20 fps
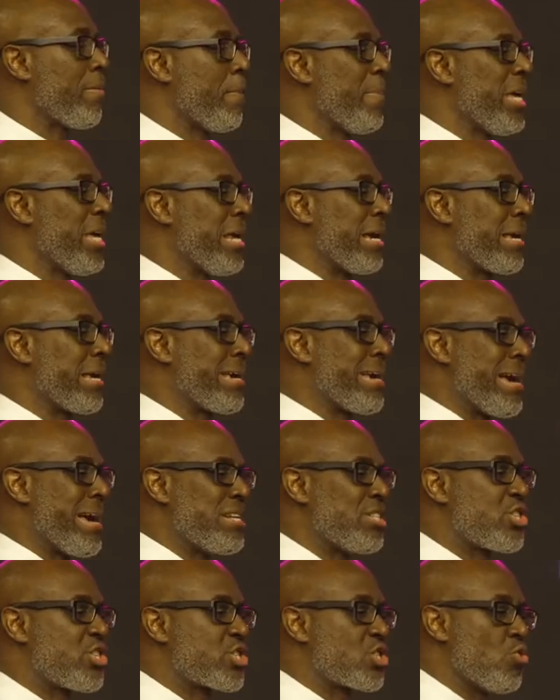have been
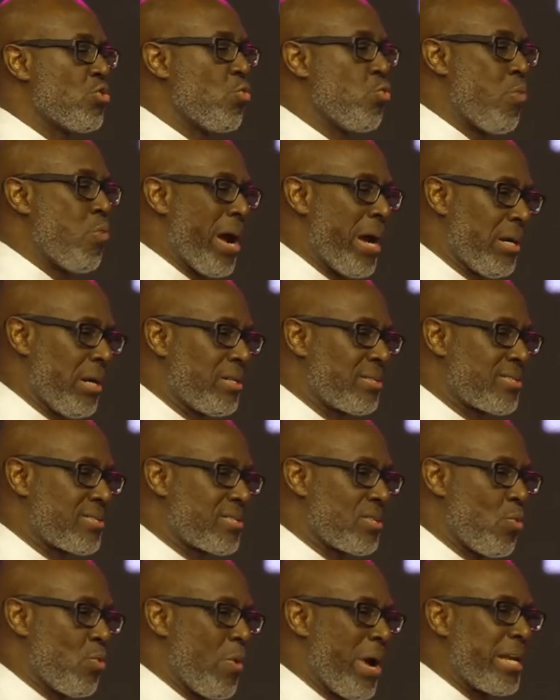against
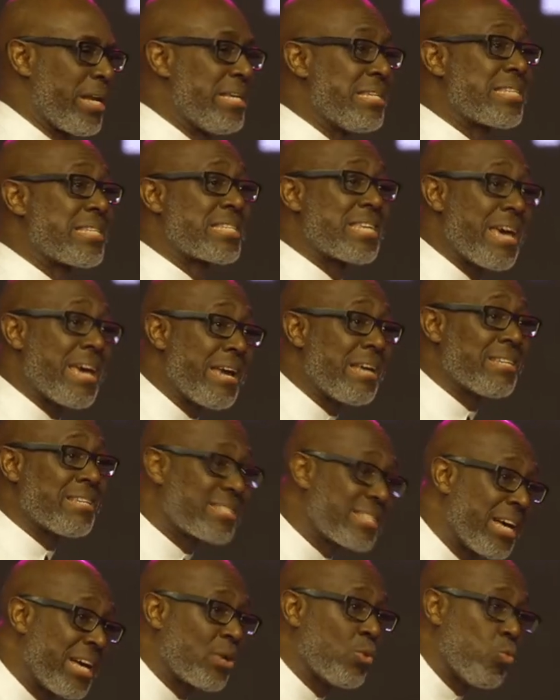wealth when he
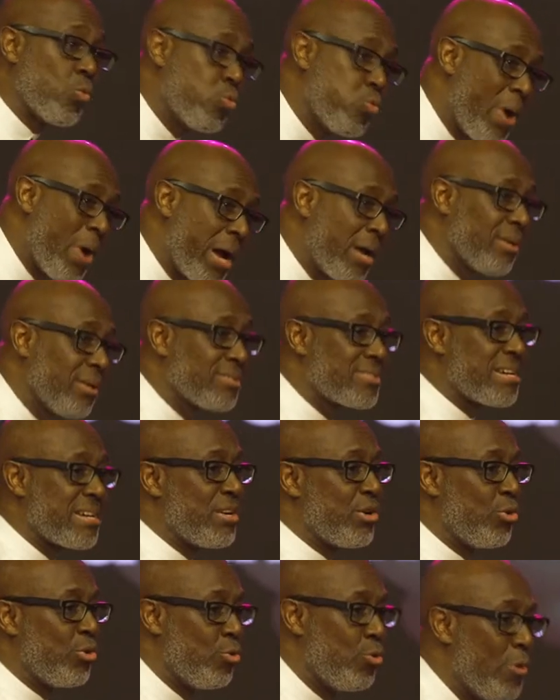says that wealth
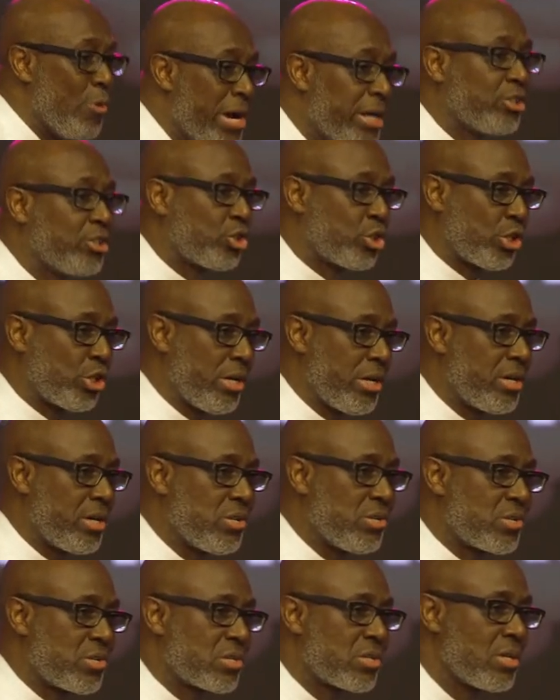and
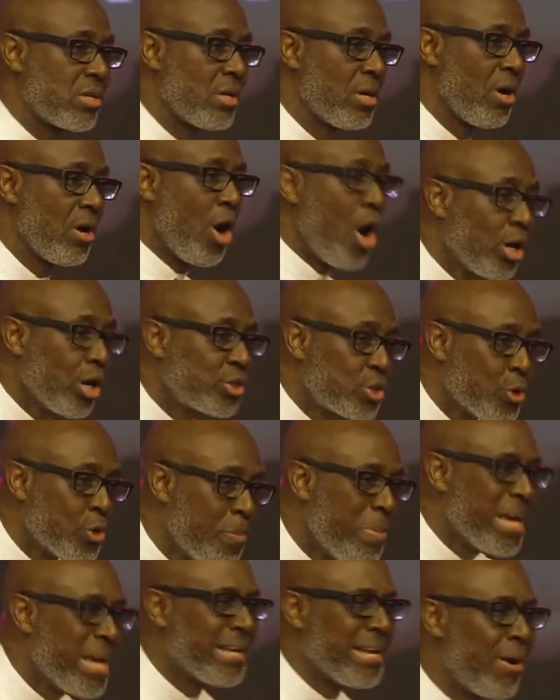riches ought to
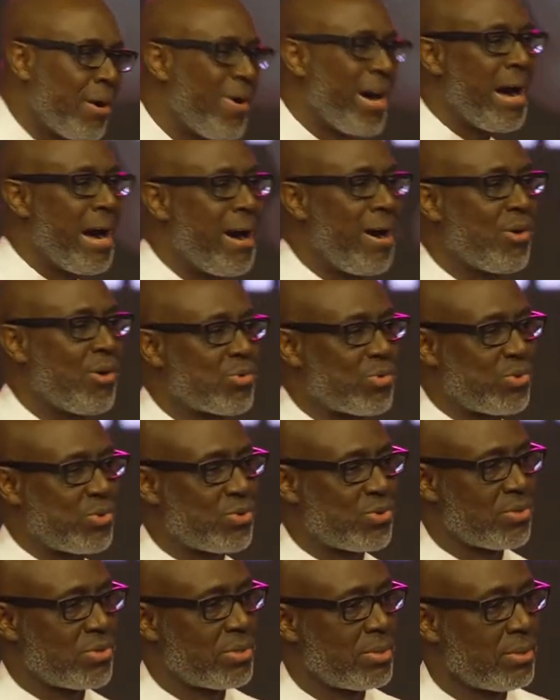be in our
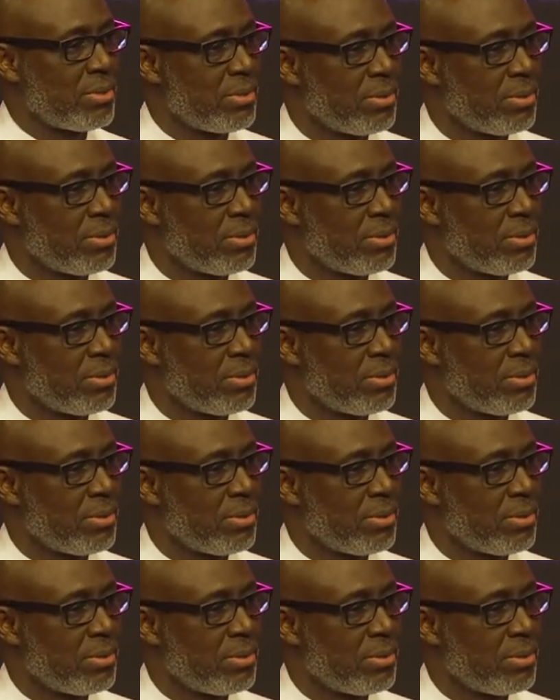house.